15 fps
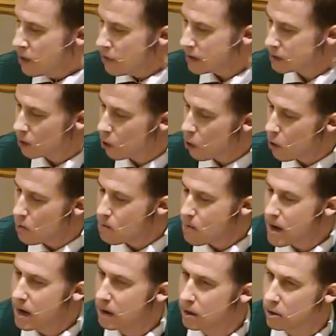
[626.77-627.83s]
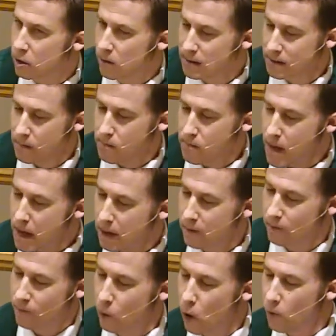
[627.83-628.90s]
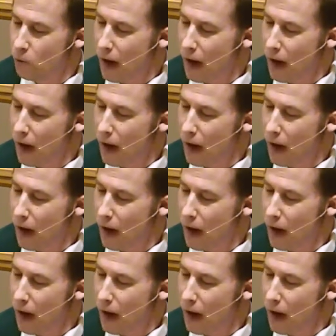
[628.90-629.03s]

This whole miracle is a metaphor